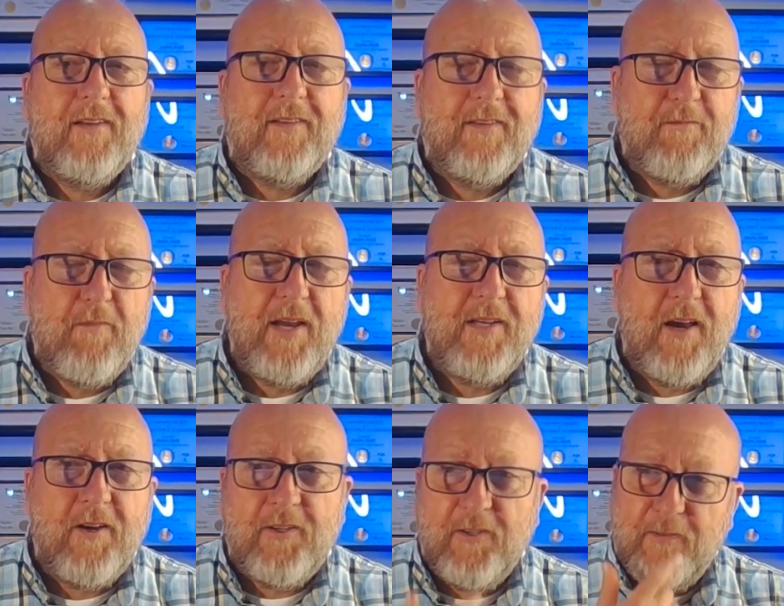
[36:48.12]
My
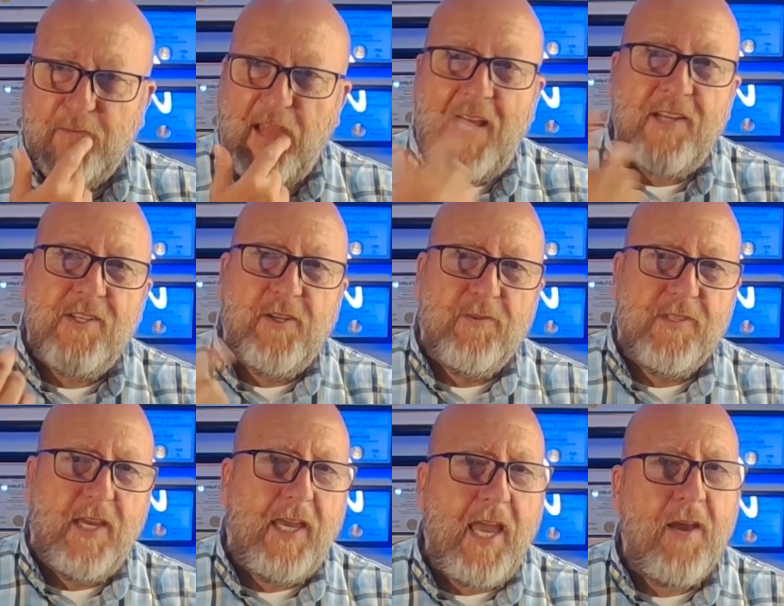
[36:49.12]
doctor last year was
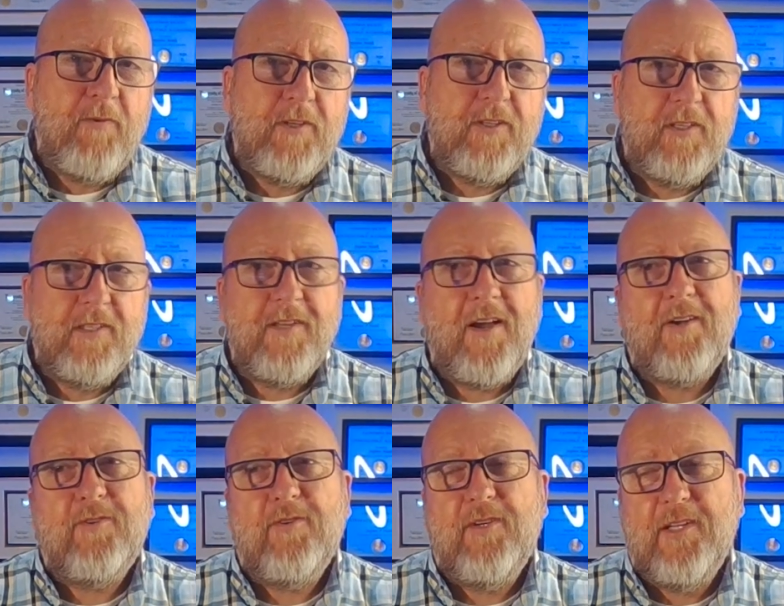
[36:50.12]
like, hey, I want you to talk
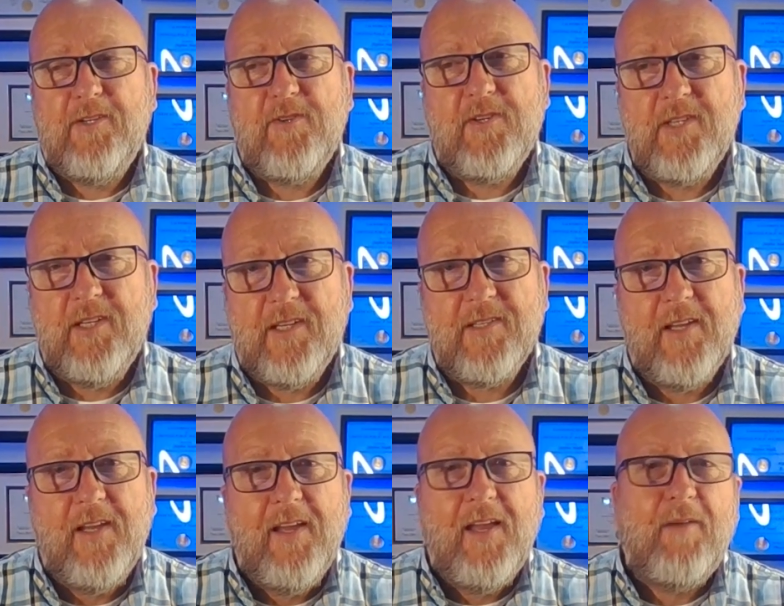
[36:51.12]
to a nutritionist.
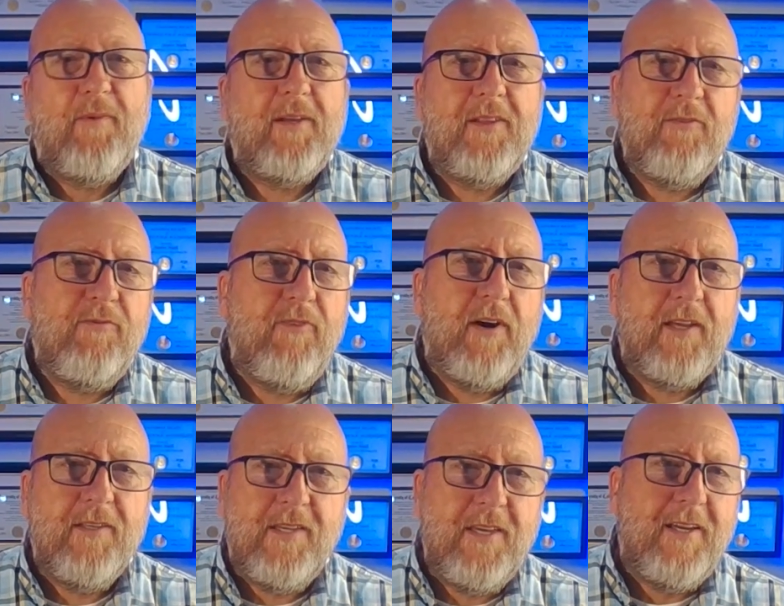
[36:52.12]
I'm like, the fuck
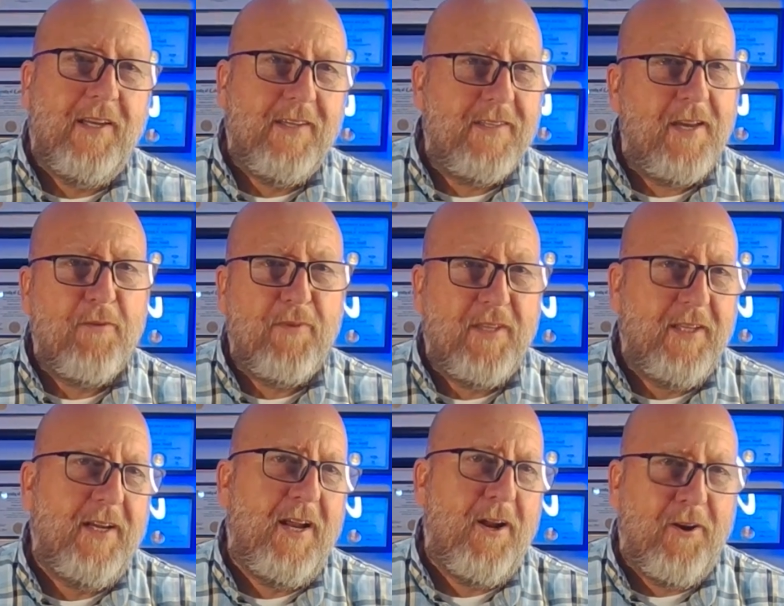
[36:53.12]
is he going to tell me
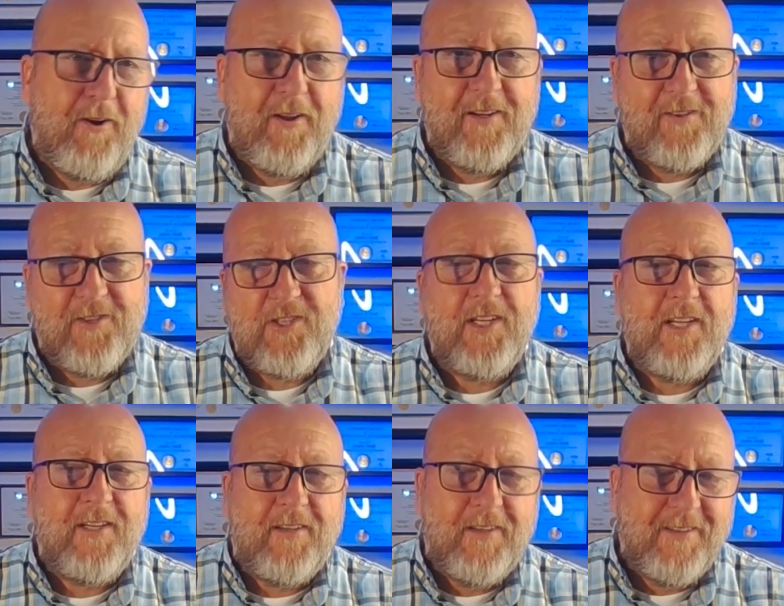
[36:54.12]
that or
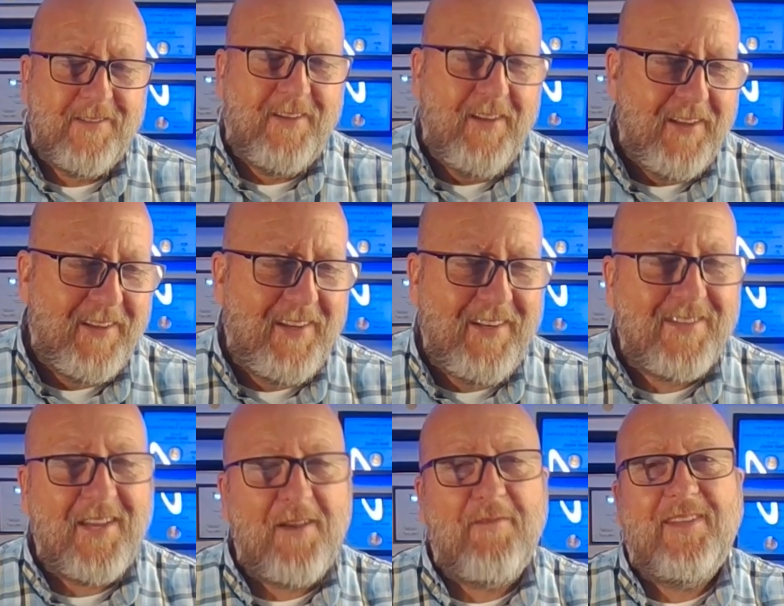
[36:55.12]
she is going to
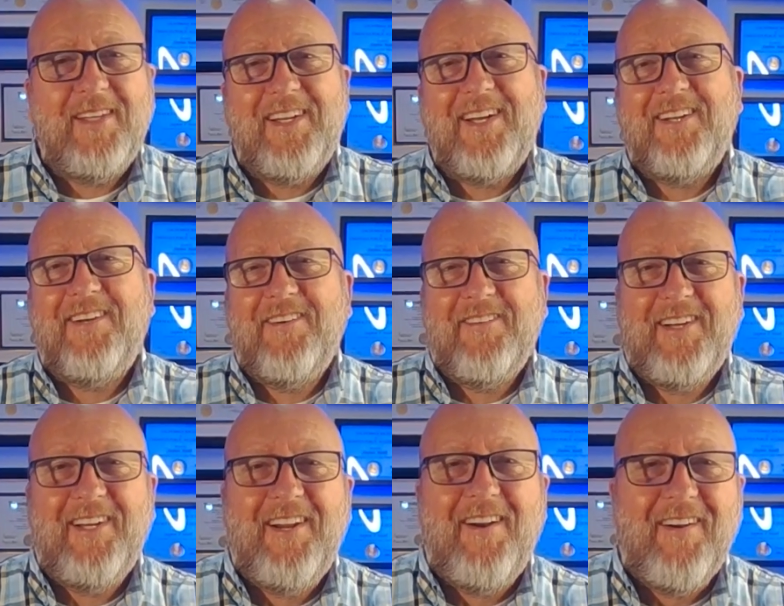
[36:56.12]
tell me that I don't already
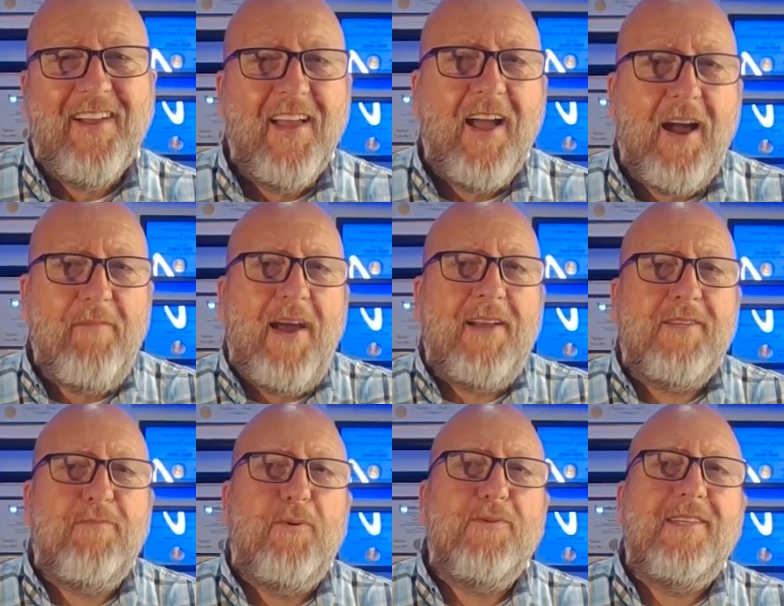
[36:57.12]
know? I'm not
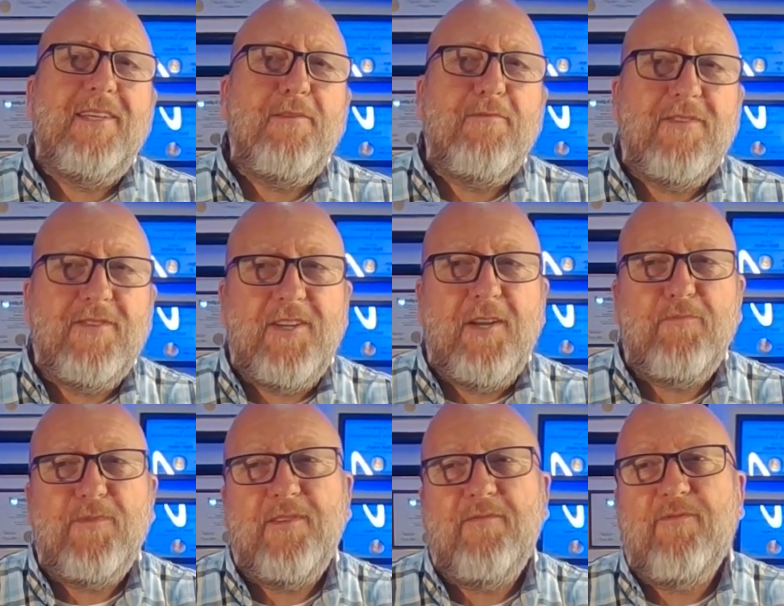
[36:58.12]
supposed to eat
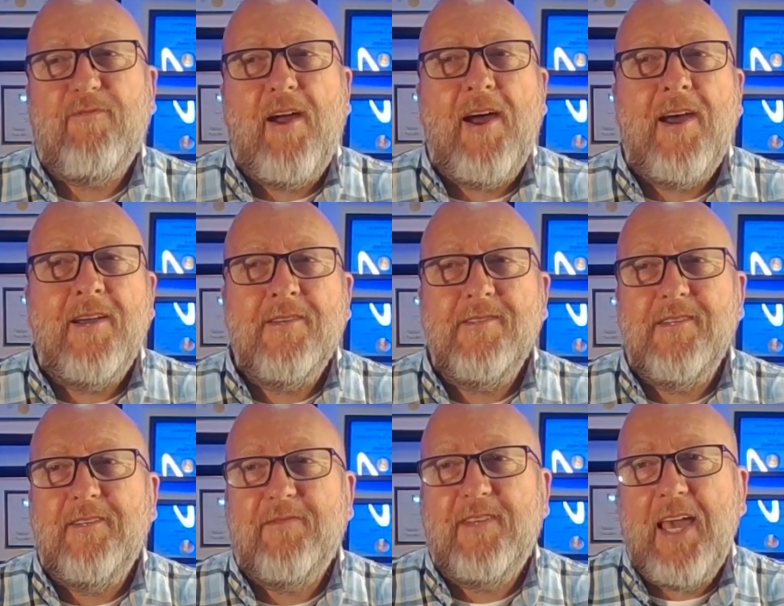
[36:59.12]
chips and fries
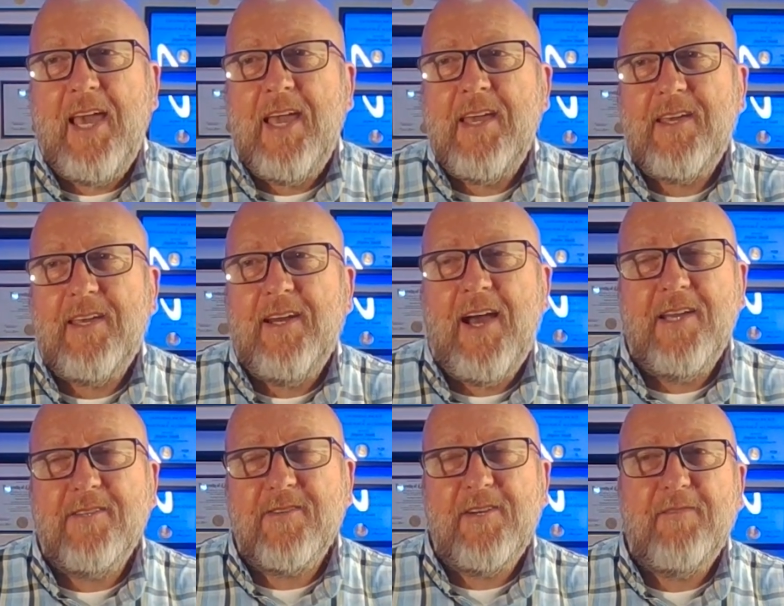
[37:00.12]
and cake and
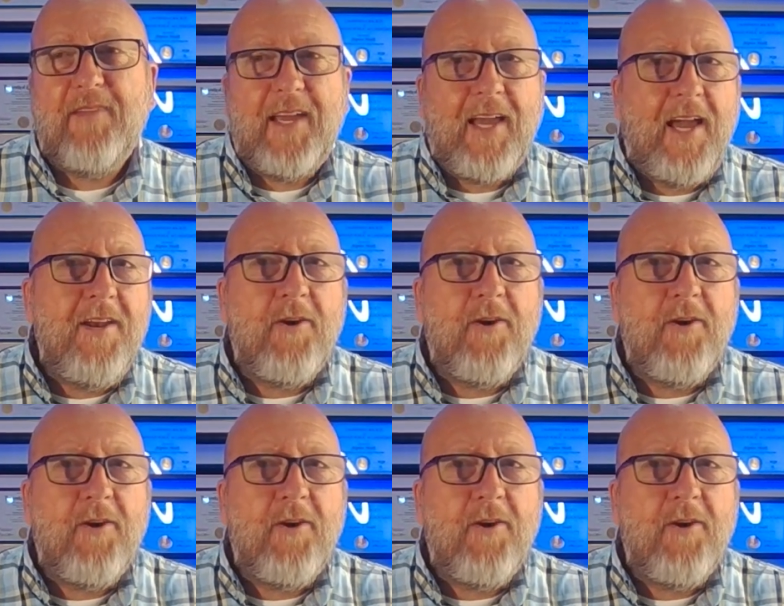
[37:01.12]
ice cream. Like, I know